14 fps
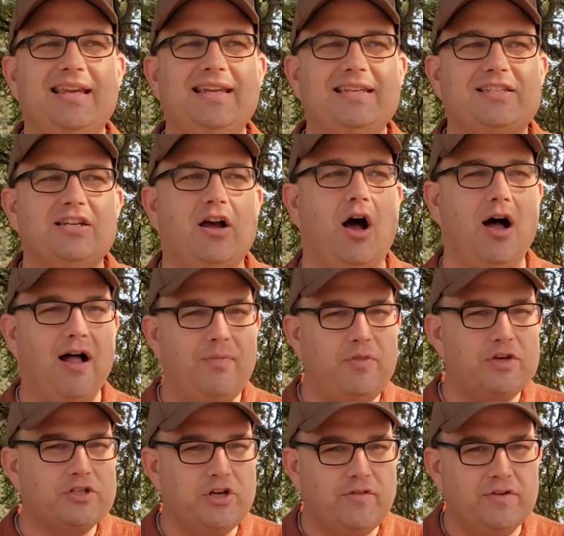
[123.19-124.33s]
It isn't on
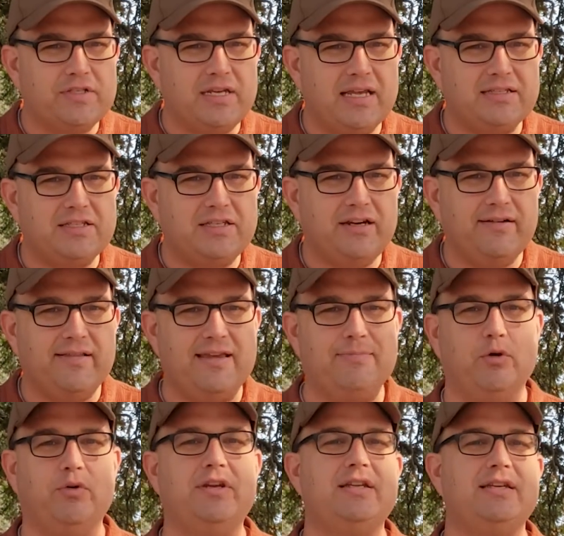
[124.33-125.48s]
the surface necessarily,
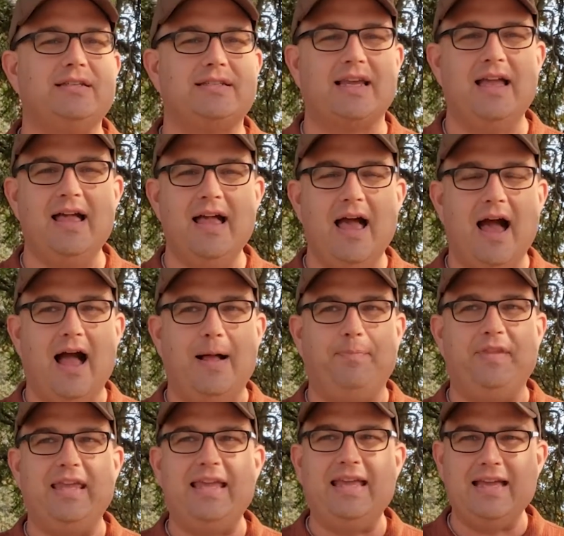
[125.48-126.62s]
but it is
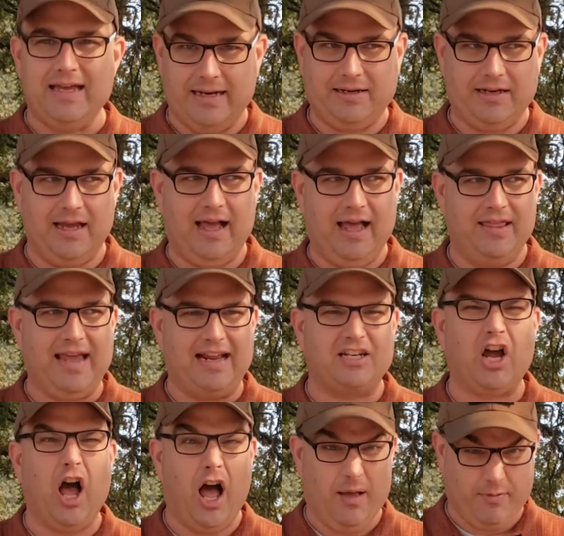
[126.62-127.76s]
in that
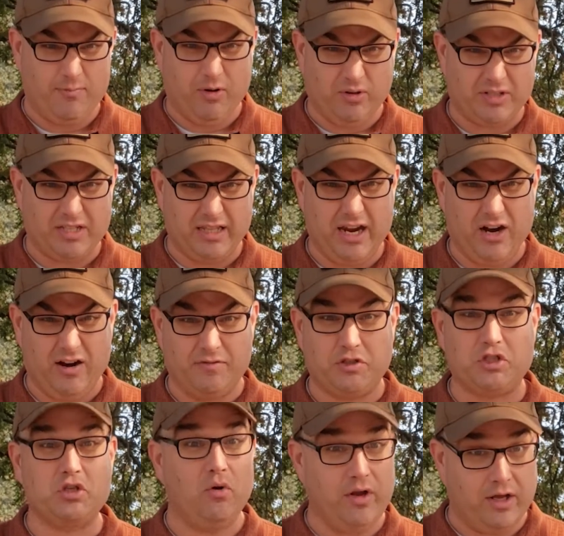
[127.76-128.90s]
topmost layer of
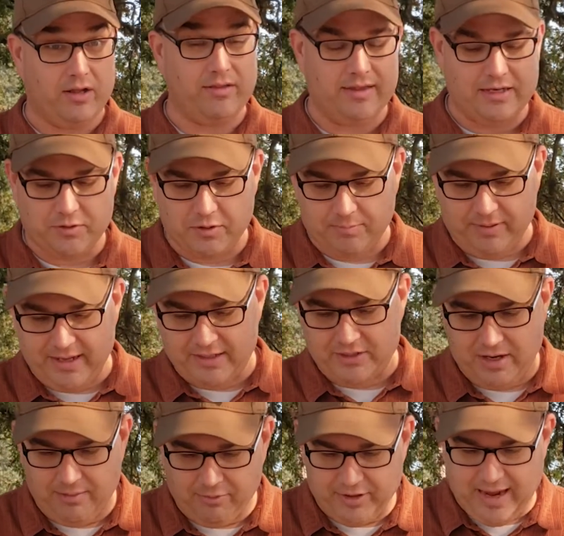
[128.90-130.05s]
soil, and that's what the plants are
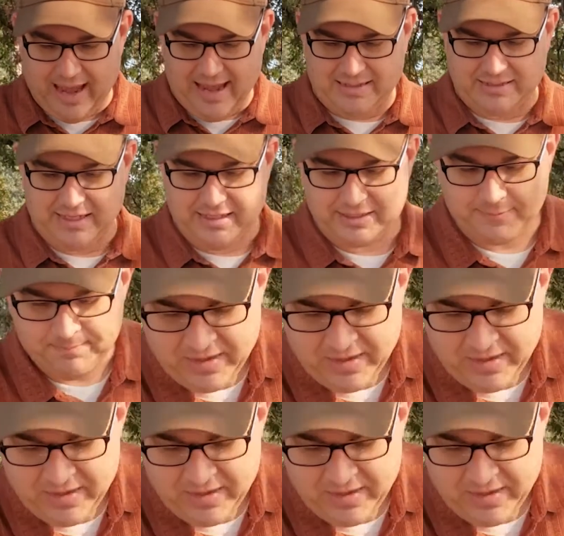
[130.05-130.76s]
able to access.